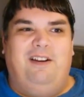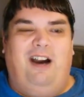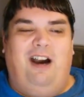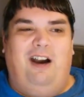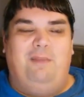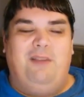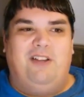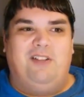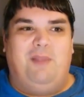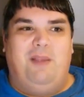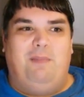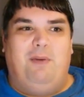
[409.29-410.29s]
uh, because
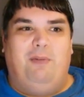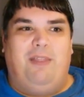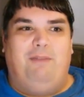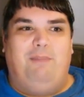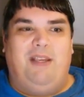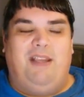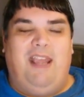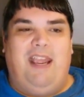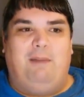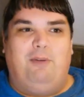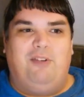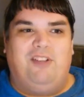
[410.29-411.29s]
they both have big
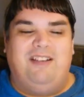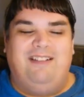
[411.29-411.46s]
hammers.